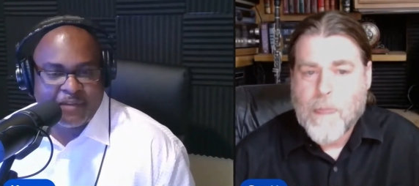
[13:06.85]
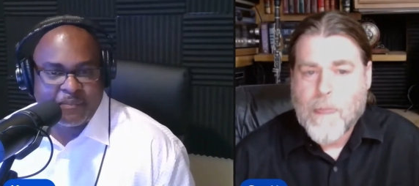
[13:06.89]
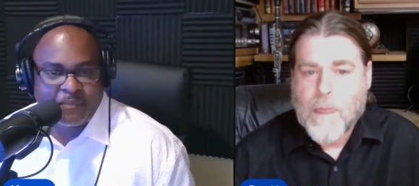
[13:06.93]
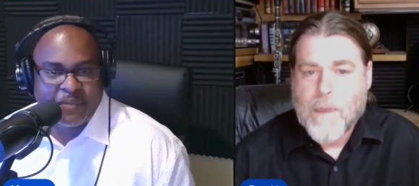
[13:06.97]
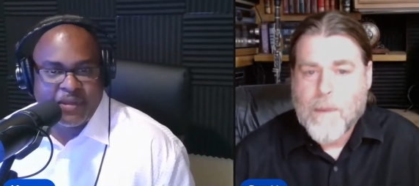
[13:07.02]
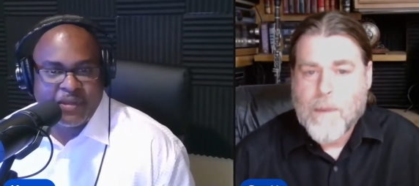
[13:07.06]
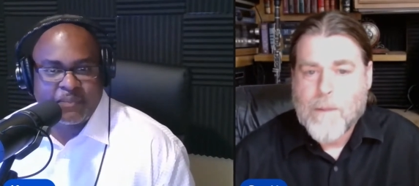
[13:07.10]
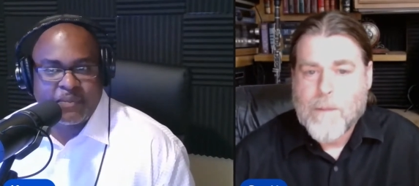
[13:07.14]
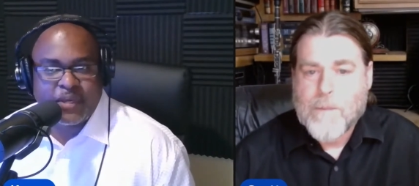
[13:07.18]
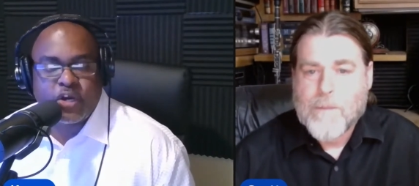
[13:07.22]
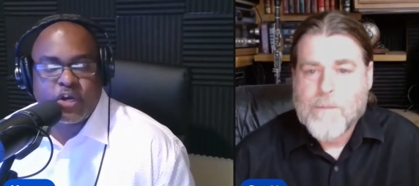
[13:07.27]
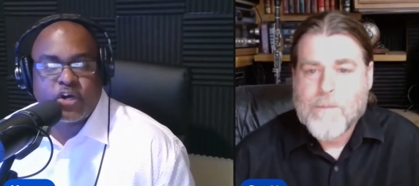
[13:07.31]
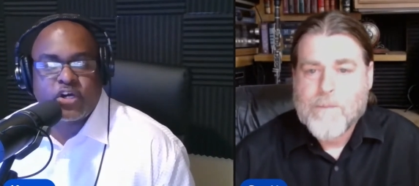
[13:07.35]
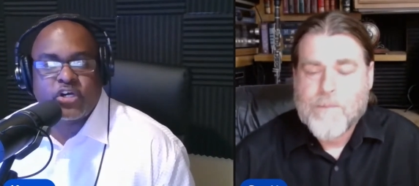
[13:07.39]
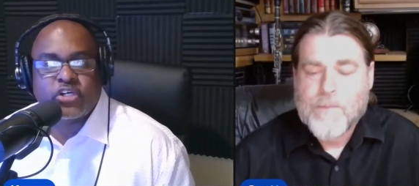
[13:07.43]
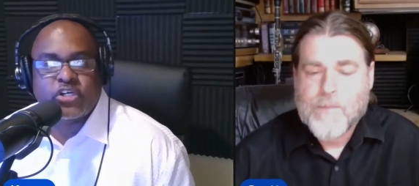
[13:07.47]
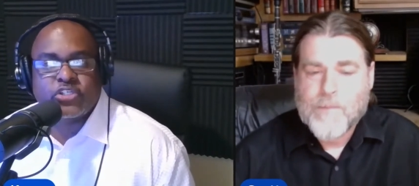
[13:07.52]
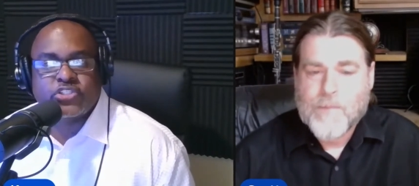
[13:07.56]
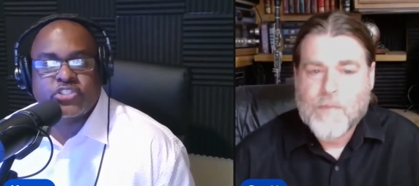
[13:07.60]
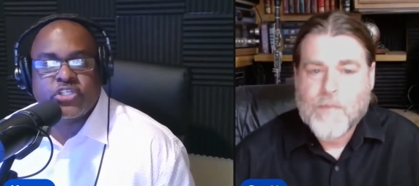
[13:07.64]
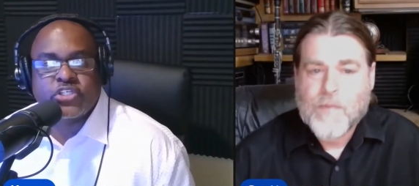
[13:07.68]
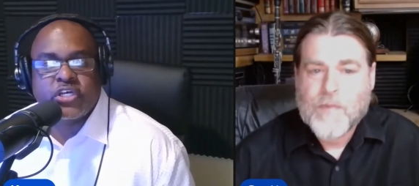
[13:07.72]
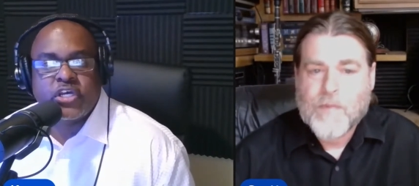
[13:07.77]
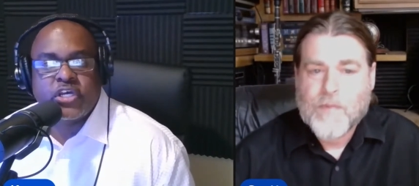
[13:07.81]
Speaker 1: I mean,
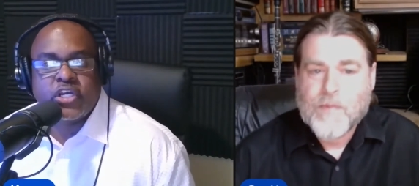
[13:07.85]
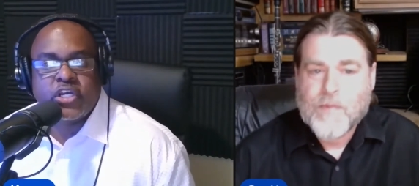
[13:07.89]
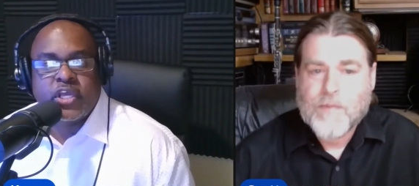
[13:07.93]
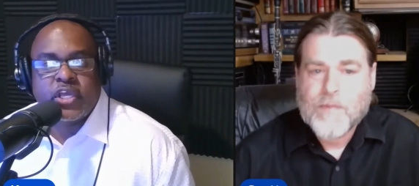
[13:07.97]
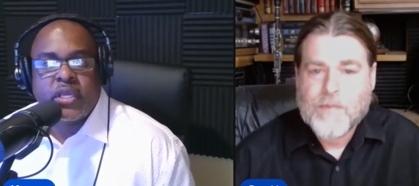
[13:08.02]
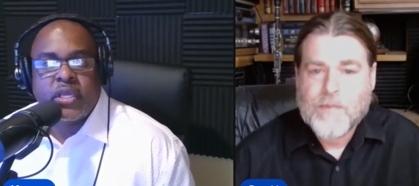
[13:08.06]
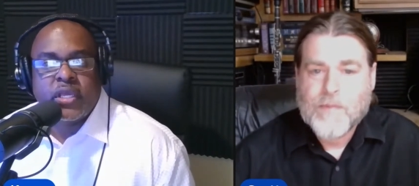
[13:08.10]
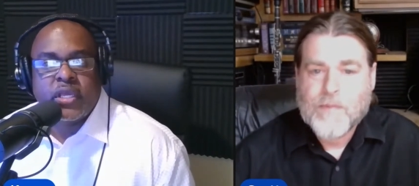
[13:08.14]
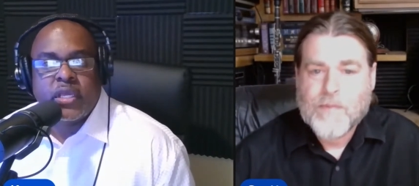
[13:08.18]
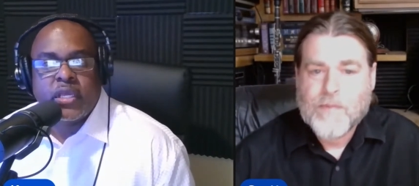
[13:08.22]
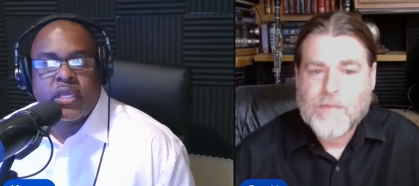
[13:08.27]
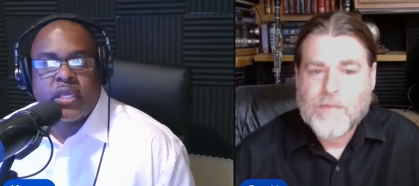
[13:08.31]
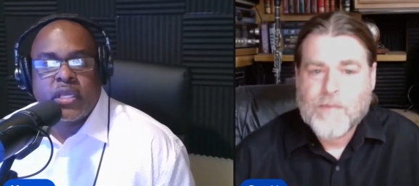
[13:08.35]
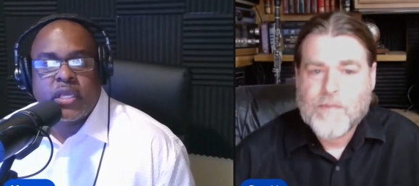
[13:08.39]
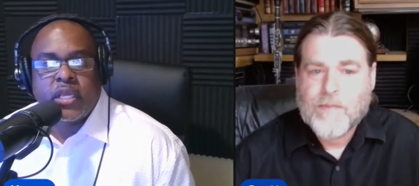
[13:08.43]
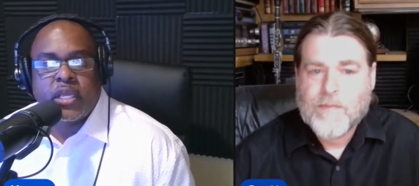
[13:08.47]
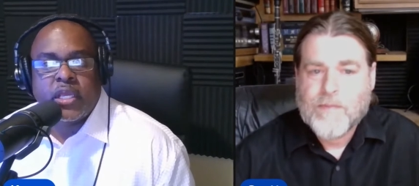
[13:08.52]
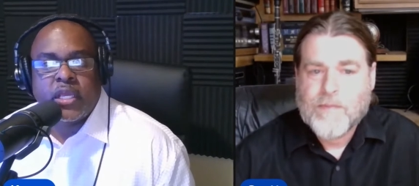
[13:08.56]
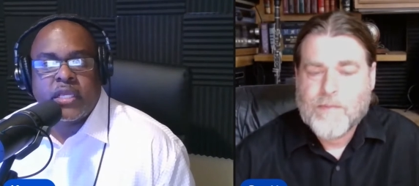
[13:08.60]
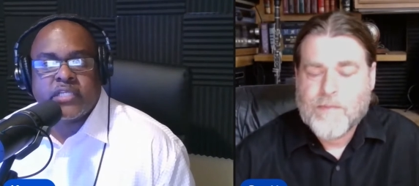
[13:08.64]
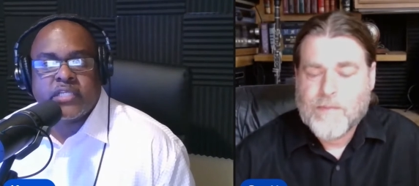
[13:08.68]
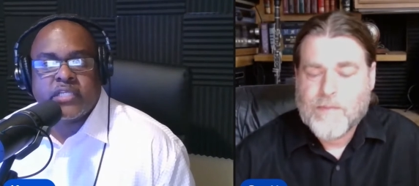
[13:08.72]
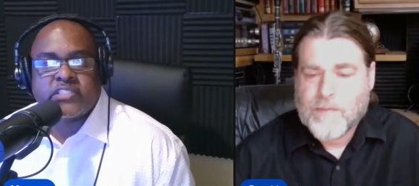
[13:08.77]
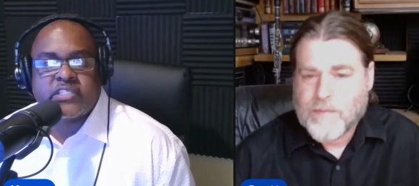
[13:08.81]
because
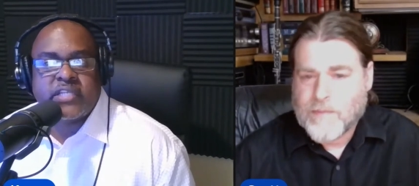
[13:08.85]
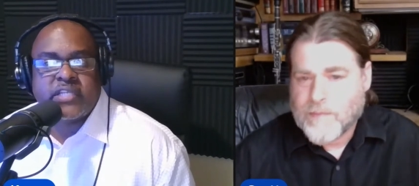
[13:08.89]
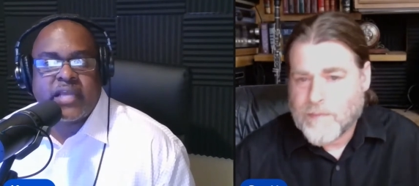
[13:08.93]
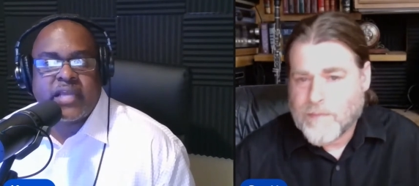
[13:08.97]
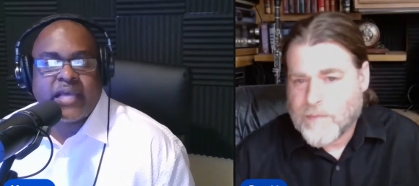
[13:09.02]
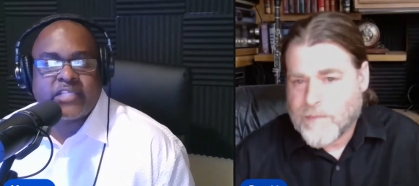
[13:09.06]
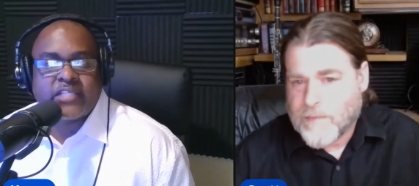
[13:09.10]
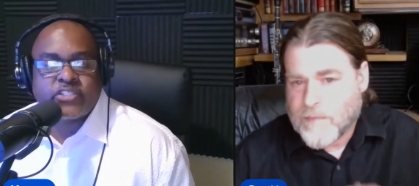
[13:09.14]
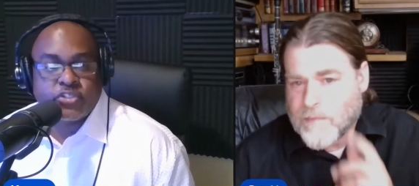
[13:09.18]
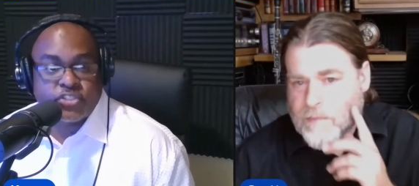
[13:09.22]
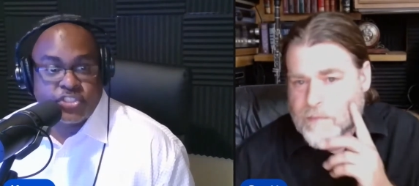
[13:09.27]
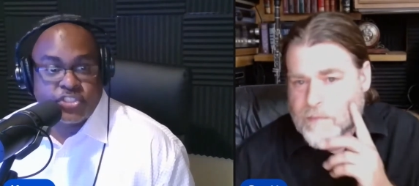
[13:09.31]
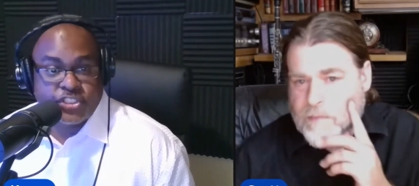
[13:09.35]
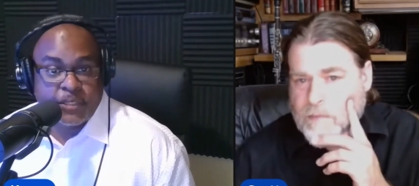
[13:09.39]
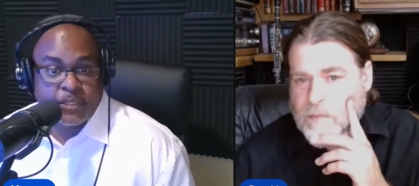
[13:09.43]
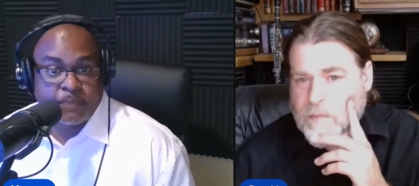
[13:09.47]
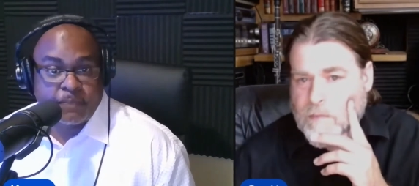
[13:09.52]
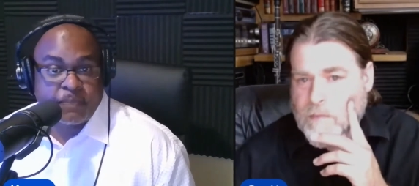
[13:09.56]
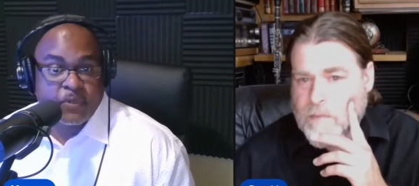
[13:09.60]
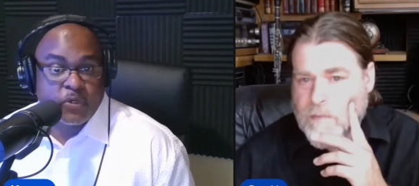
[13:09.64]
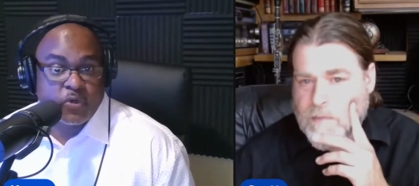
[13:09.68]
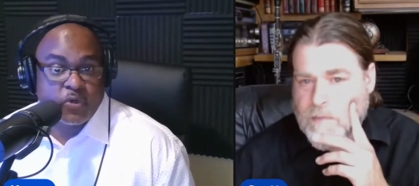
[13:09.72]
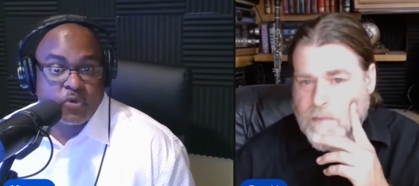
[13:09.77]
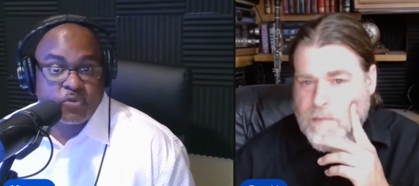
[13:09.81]
it's not your
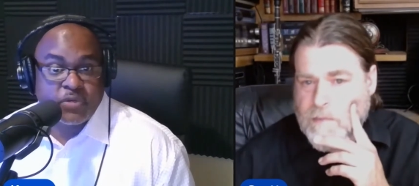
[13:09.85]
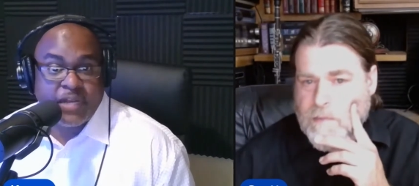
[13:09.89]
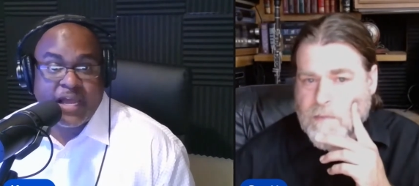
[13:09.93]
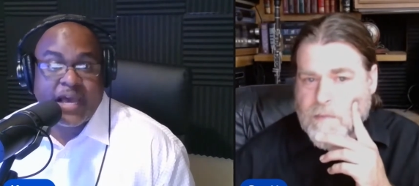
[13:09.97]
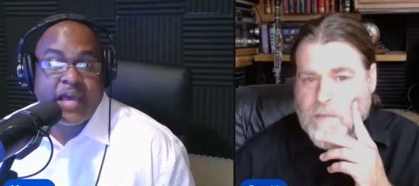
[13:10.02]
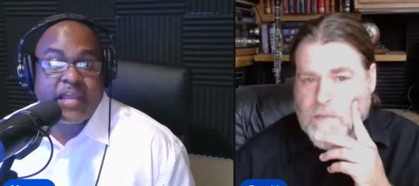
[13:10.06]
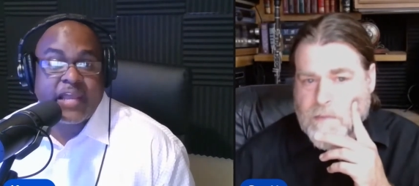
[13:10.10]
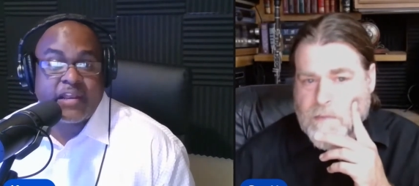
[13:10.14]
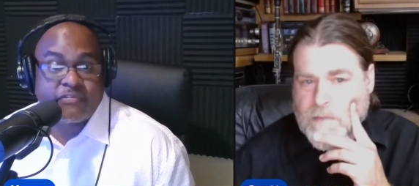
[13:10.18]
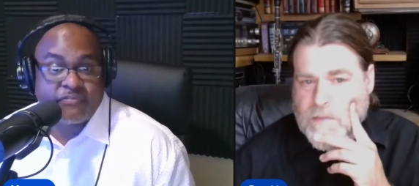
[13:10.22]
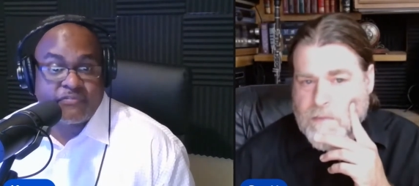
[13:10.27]
typical nine